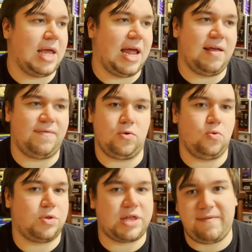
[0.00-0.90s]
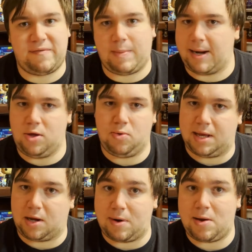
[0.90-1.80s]
And if you save everybody, you get
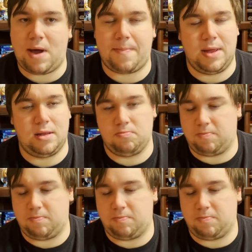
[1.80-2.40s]
a great weapon.